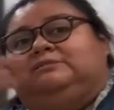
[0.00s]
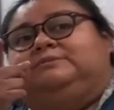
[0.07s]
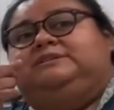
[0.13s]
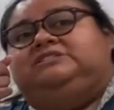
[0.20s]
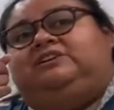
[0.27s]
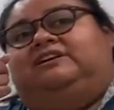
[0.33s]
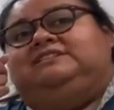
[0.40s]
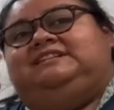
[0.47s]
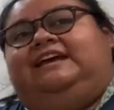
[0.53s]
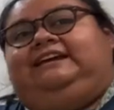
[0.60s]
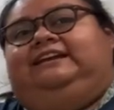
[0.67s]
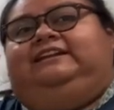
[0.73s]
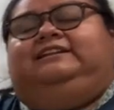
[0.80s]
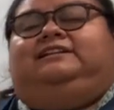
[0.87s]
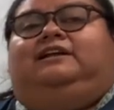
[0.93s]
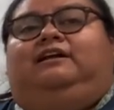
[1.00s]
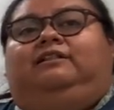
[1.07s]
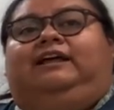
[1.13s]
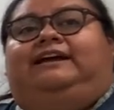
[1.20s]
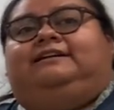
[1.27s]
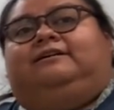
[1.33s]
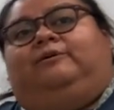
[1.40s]
we start taking
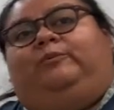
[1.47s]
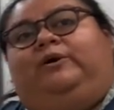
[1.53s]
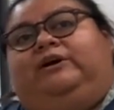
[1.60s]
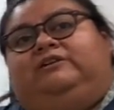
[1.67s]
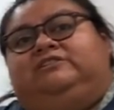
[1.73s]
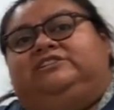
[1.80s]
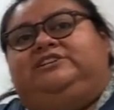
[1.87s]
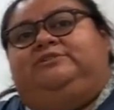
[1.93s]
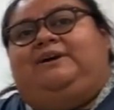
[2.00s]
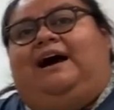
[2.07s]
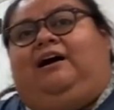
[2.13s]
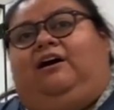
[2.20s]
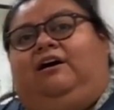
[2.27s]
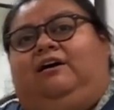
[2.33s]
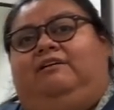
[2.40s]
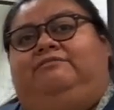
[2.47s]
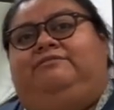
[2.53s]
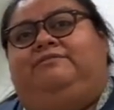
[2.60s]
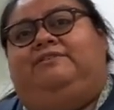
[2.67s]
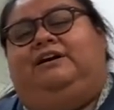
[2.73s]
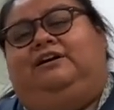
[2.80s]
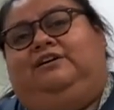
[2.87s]
like one or two off,
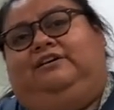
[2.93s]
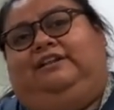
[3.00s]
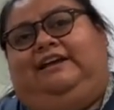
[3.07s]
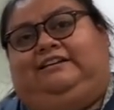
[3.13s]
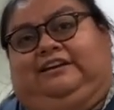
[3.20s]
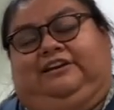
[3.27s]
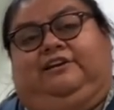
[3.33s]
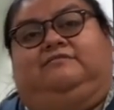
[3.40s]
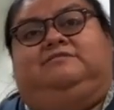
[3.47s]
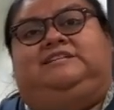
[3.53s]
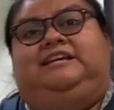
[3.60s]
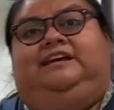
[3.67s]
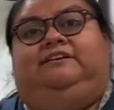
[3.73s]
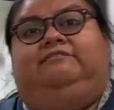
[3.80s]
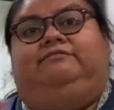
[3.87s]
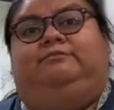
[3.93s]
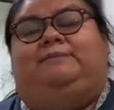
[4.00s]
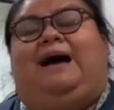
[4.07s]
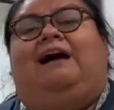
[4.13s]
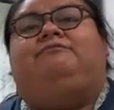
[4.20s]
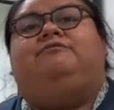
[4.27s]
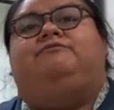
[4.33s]
or like, you know, 10 of them,
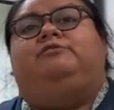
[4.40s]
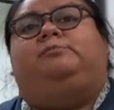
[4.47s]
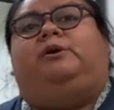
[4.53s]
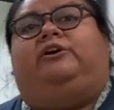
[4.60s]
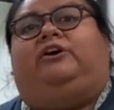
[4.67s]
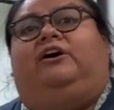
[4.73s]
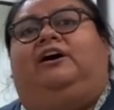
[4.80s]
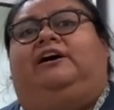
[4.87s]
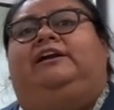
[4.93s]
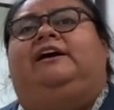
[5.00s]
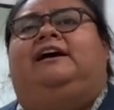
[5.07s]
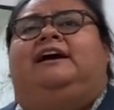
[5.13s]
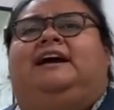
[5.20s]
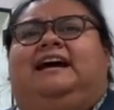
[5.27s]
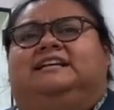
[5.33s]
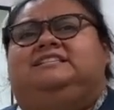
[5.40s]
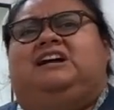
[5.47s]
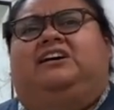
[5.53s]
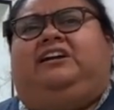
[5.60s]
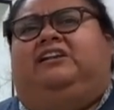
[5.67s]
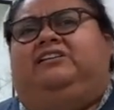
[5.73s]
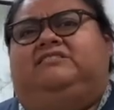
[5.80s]
half of them are gone, it's not
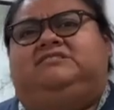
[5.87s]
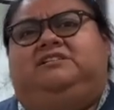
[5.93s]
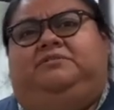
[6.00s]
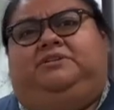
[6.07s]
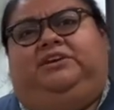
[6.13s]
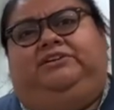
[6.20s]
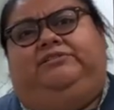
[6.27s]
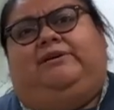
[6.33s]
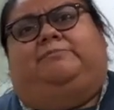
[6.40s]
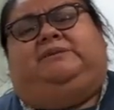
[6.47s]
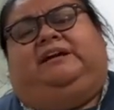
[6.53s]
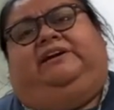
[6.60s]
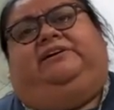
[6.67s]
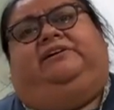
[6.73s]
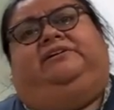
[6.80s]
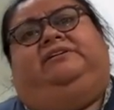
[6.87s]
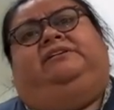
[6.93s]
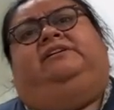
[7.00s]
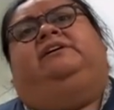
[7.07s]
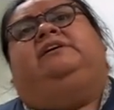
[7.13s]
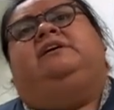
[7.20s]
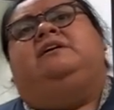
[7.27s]
gonna look so cute up there.
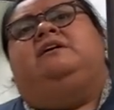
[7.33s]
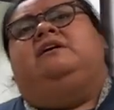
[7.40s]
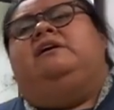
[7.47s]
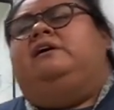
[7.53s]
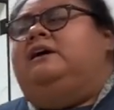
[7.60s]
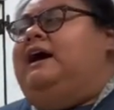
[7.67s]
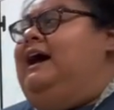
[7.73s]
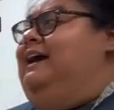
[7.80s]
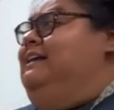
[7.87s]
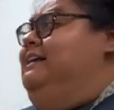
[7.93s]
And